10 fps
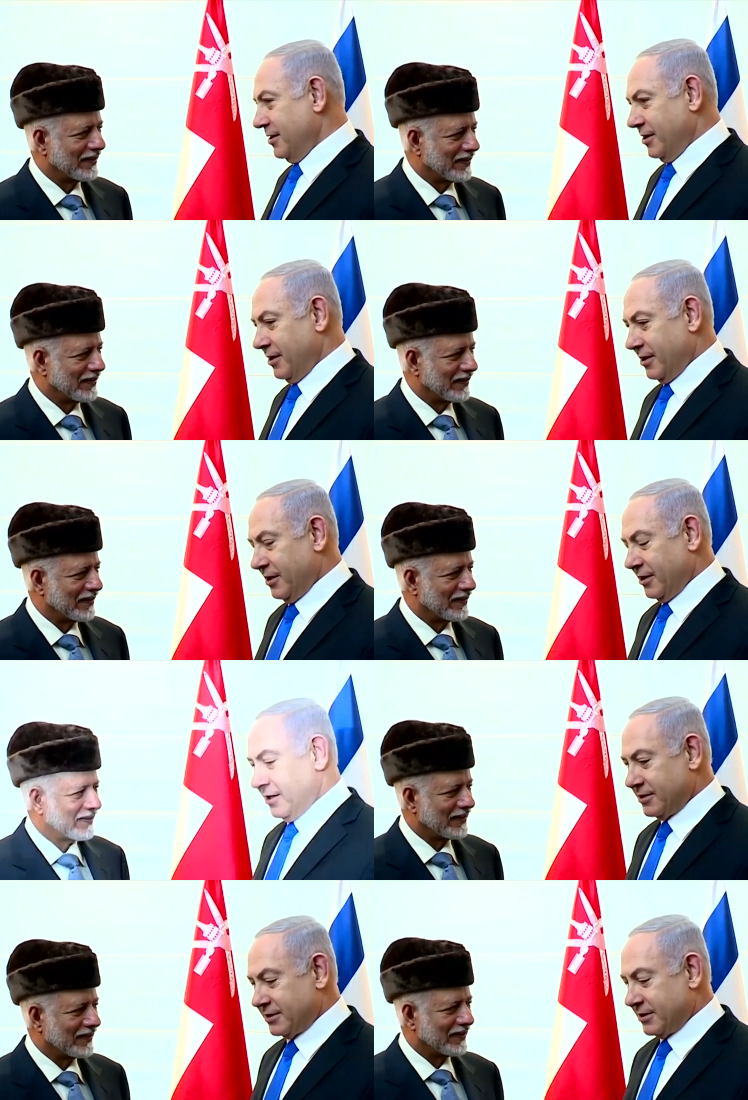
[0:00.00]
Speaker 1: Uh,
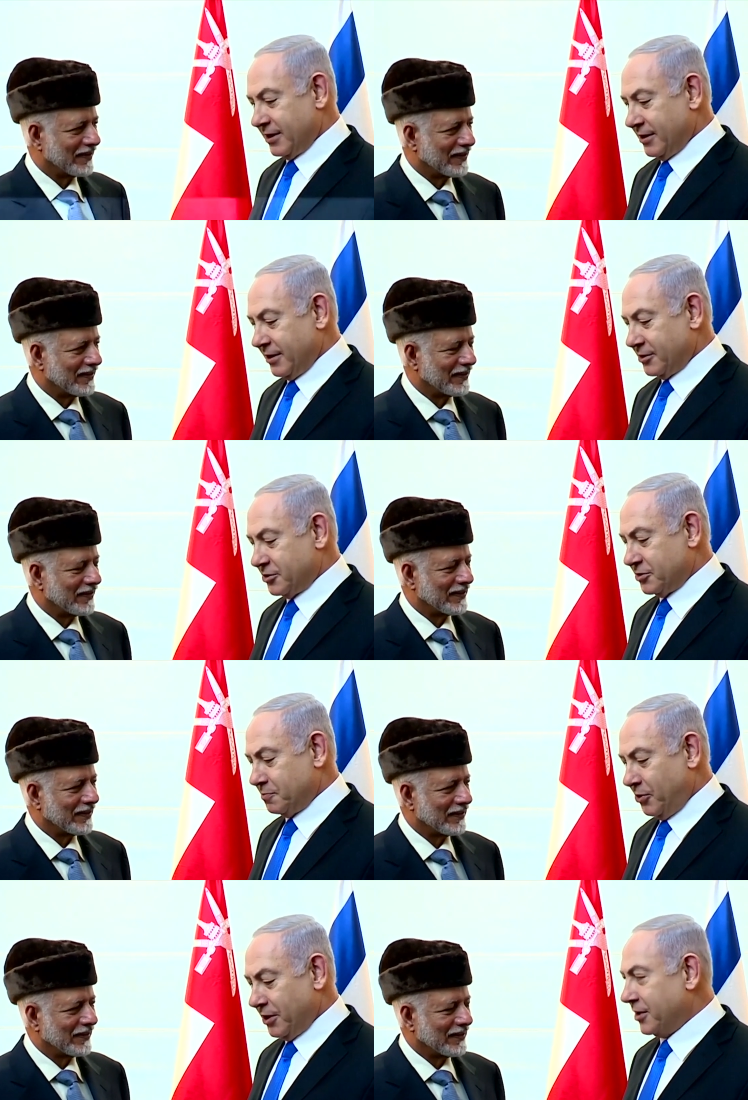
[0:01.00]
it's, uh, it's
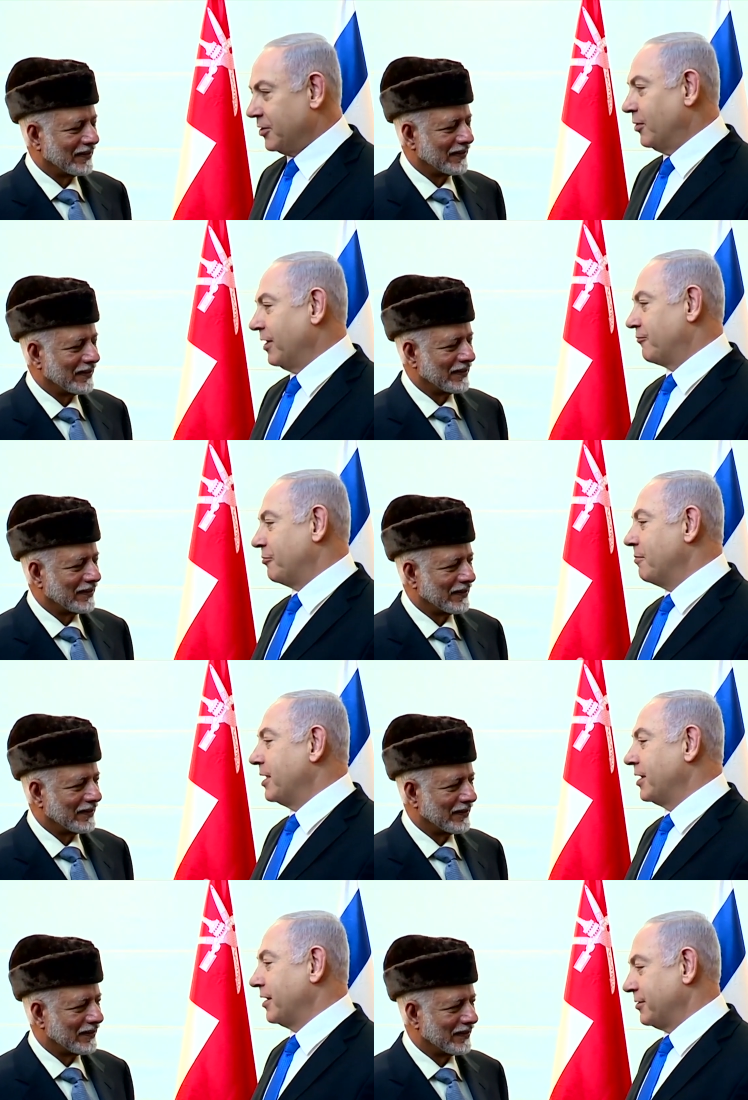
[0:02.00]
pointing the way for
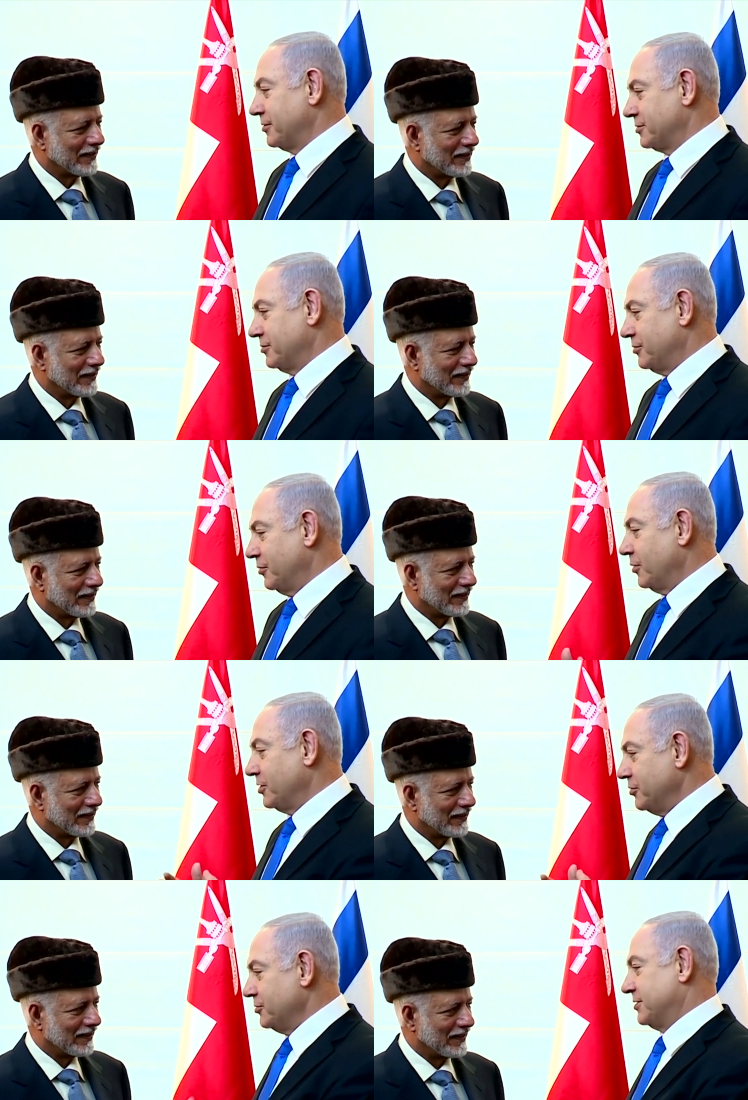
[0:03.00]
many others to do what
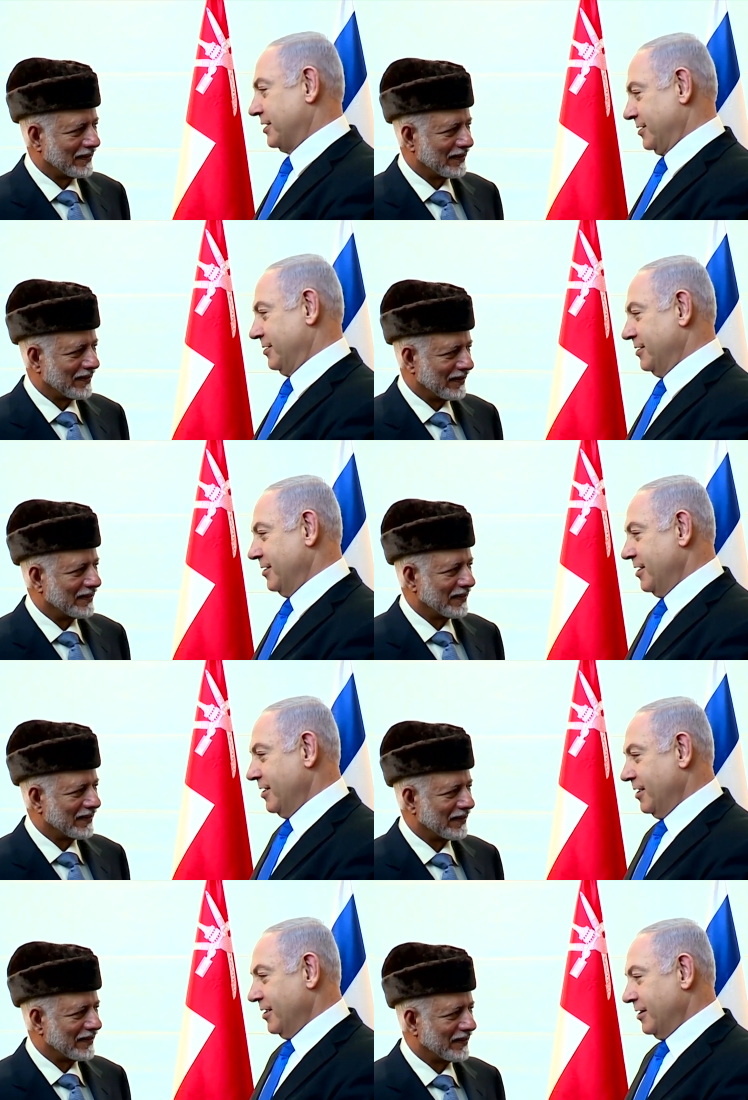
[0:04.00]
you said
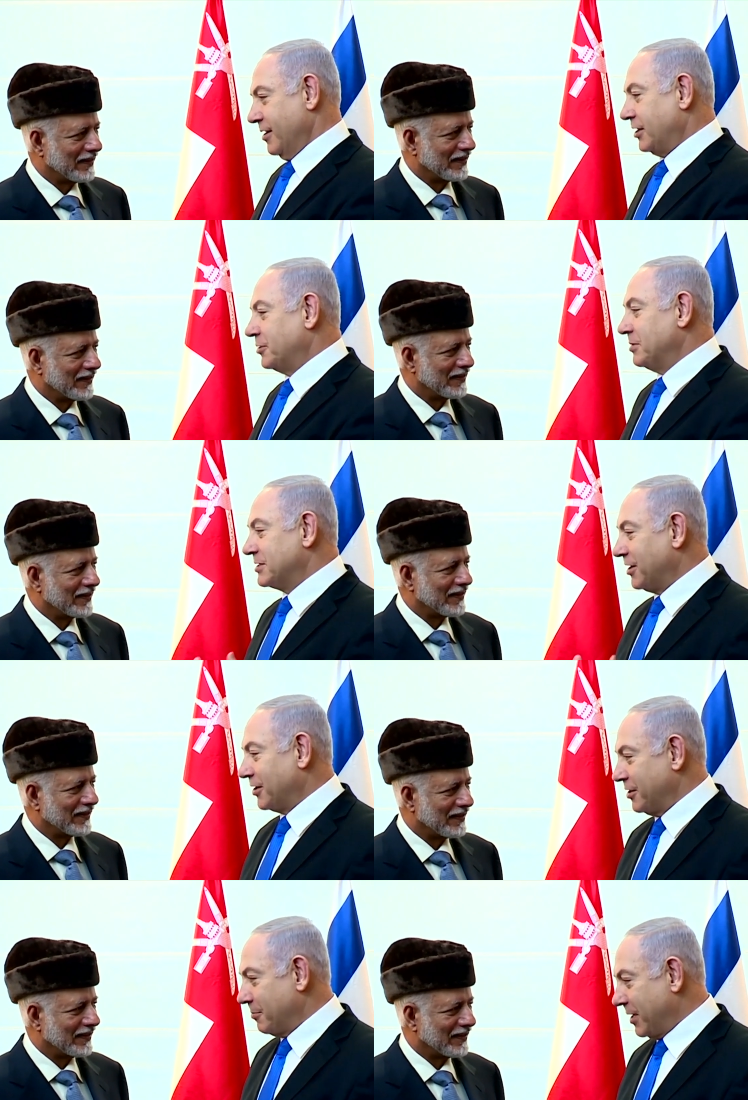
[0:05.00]
not to be
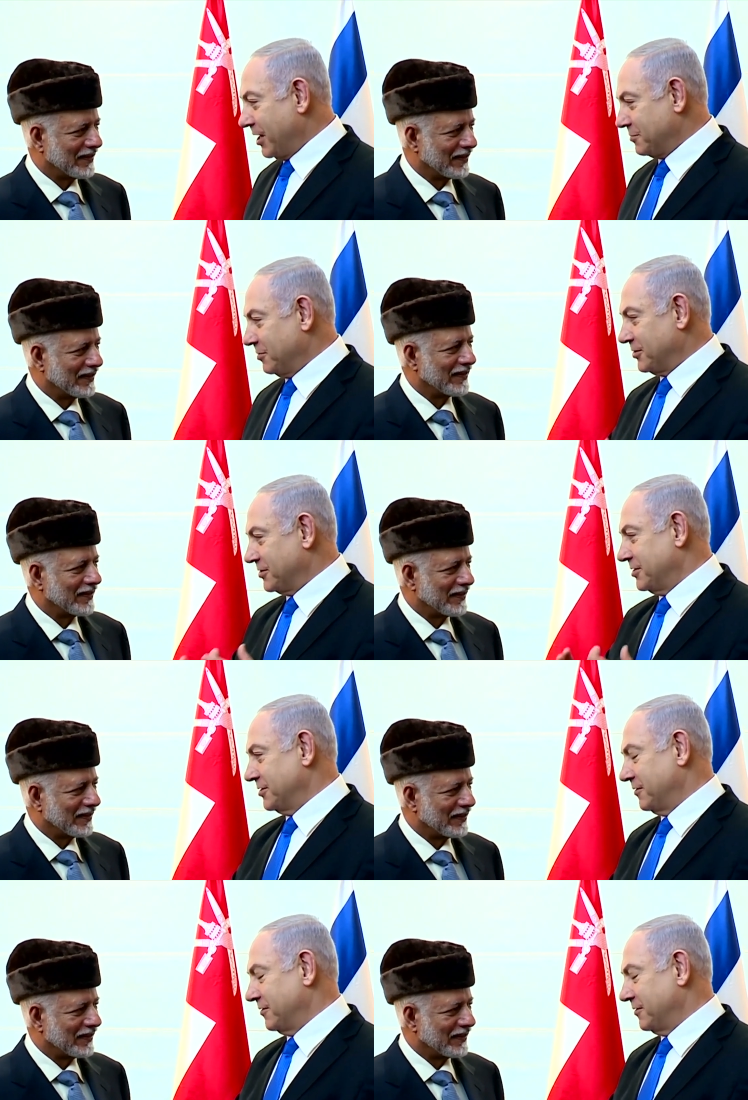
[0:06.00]
stuck in the past, but to seize the